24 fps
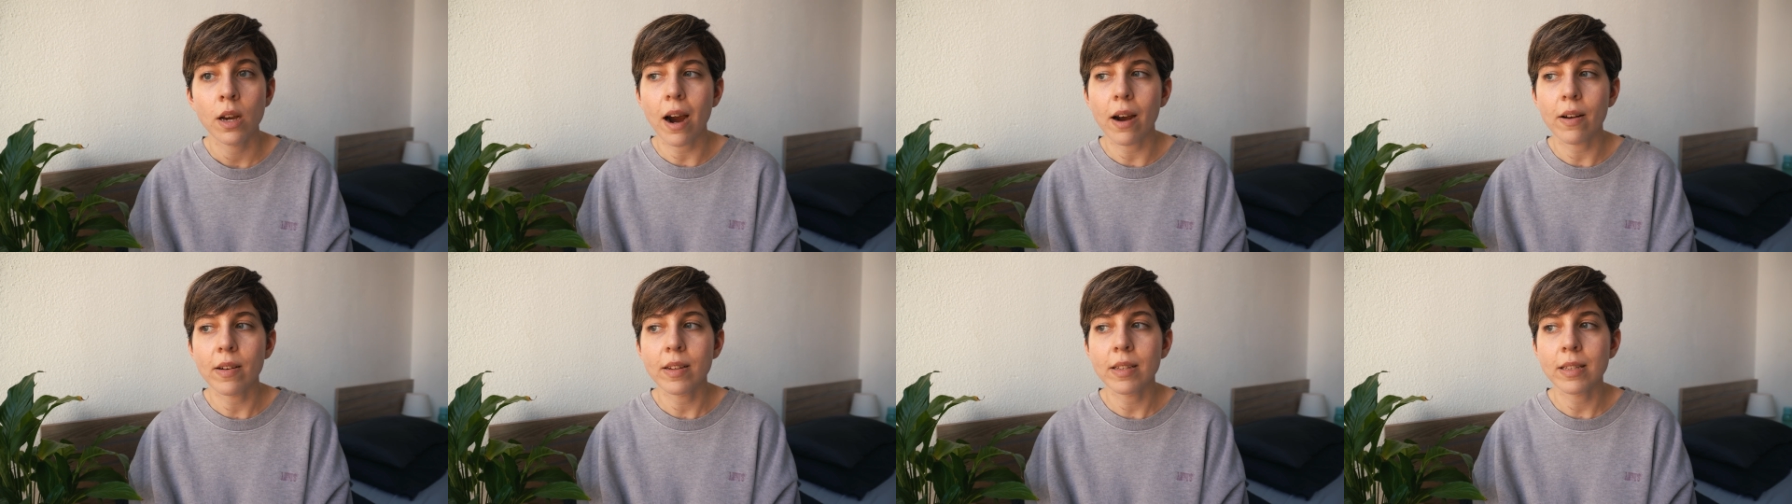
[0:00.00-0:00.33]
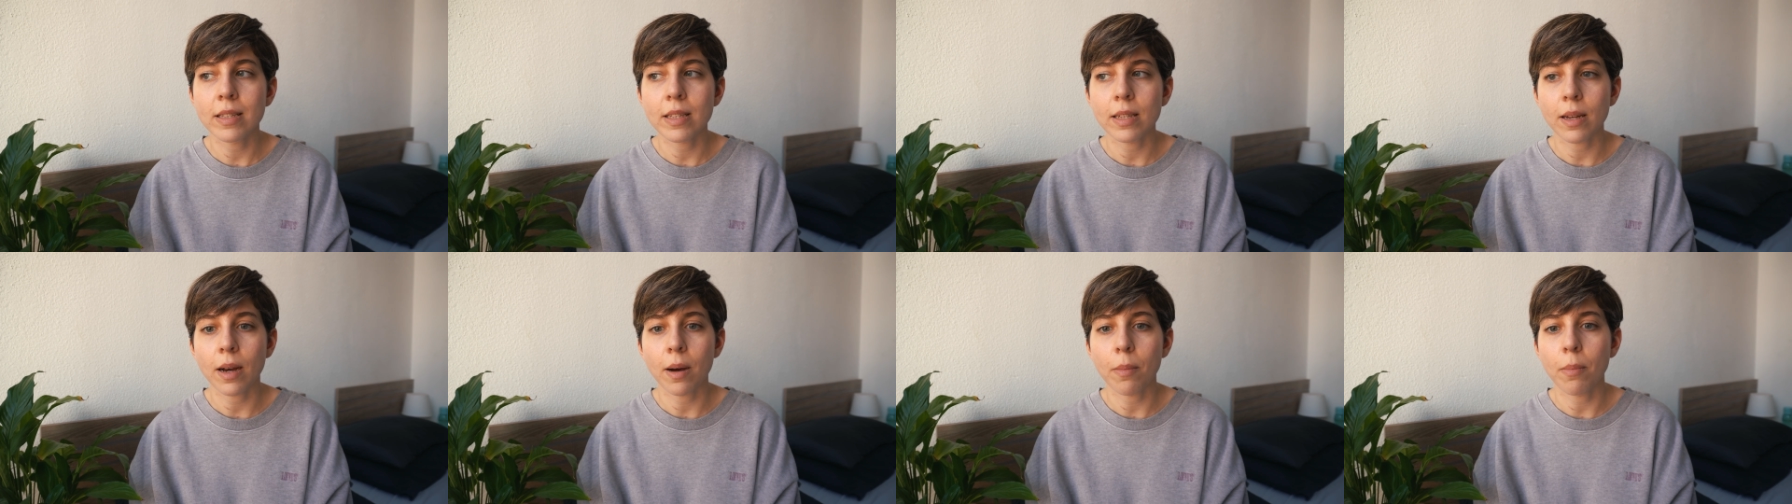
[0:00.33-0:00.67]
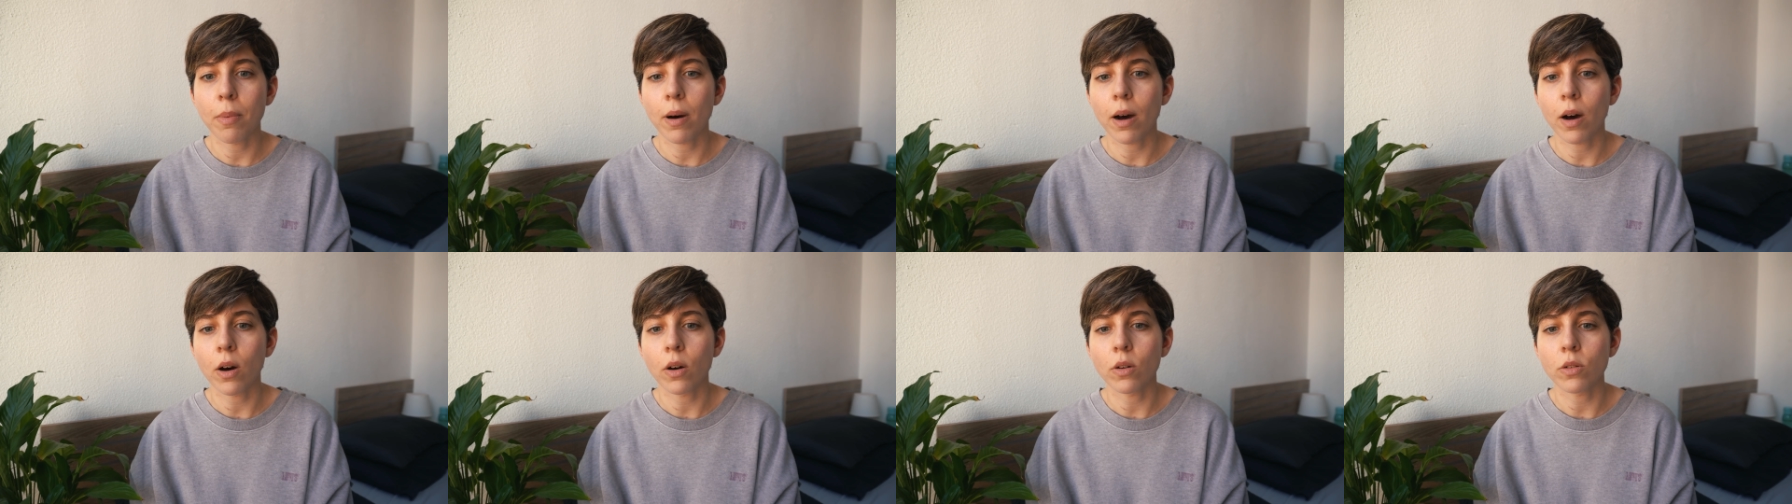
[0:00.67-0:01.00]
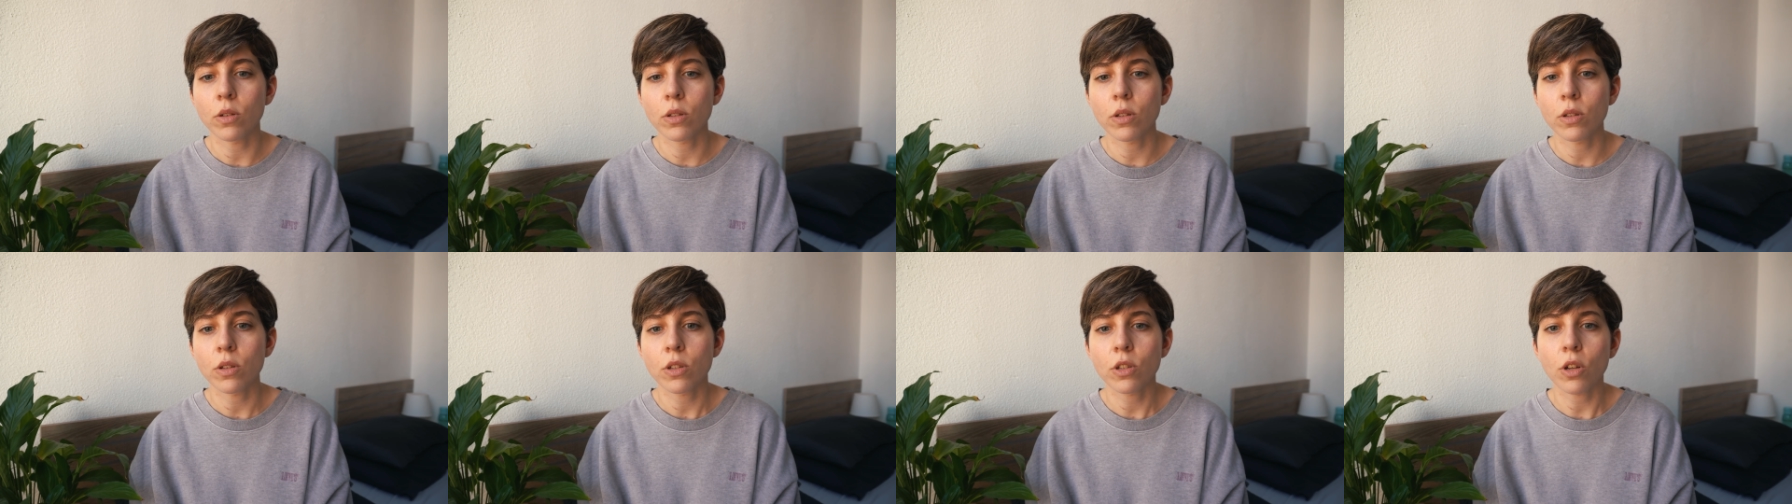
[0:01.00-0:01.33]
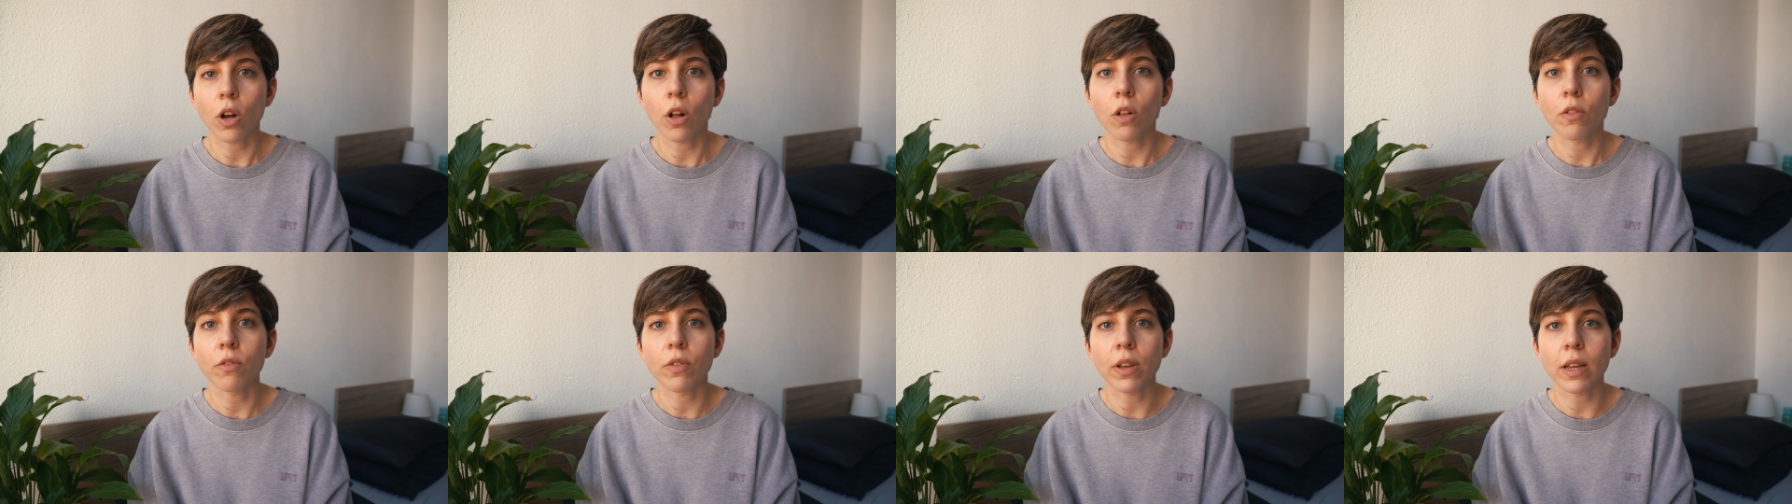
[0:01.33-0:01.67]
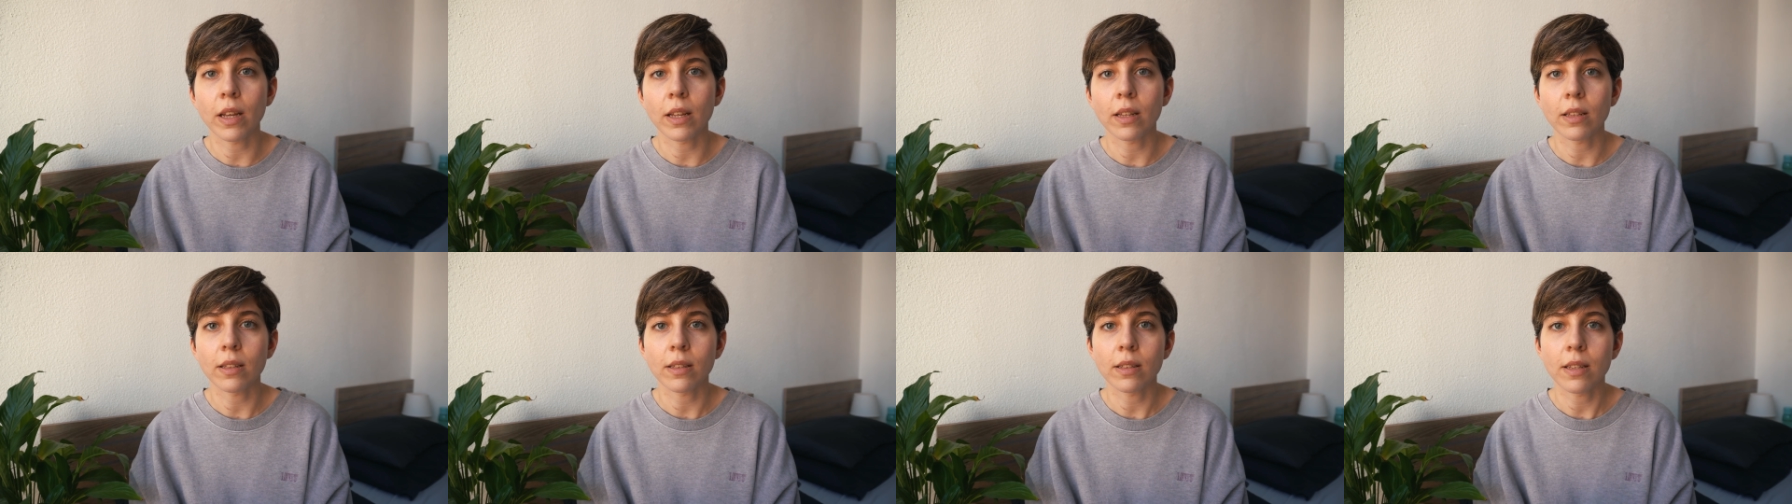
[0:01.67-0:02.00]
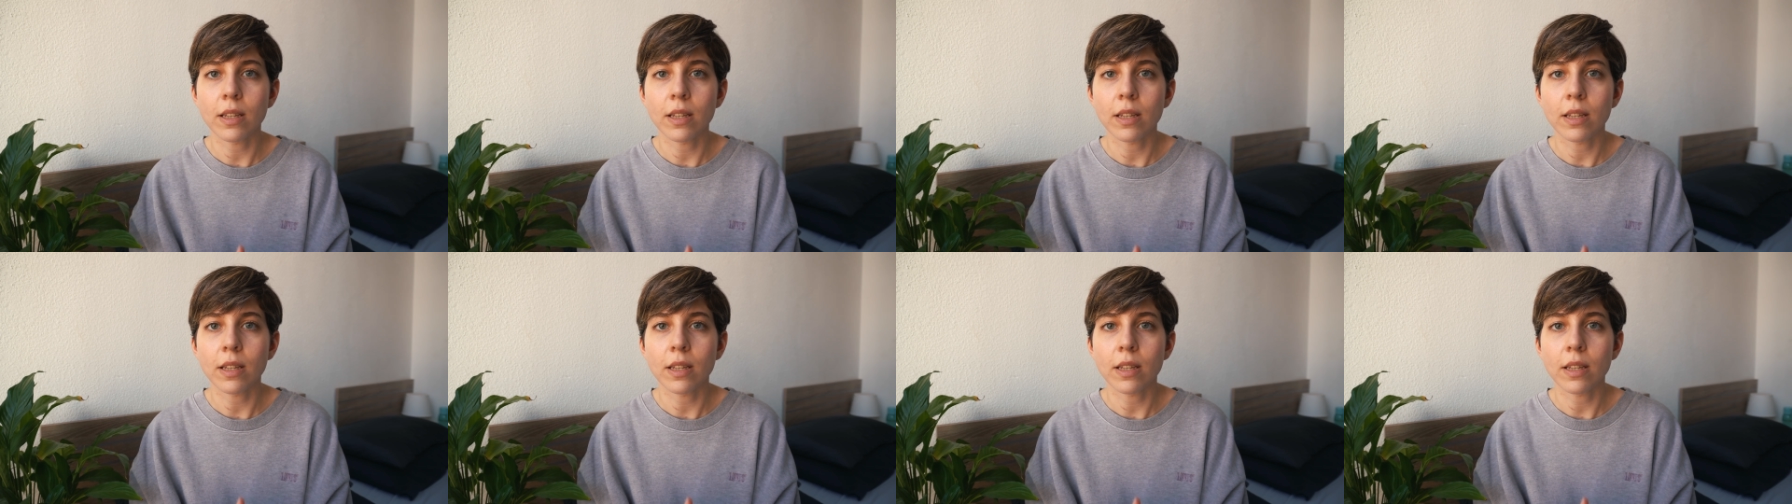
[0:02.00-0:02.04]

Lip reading: aren't about solving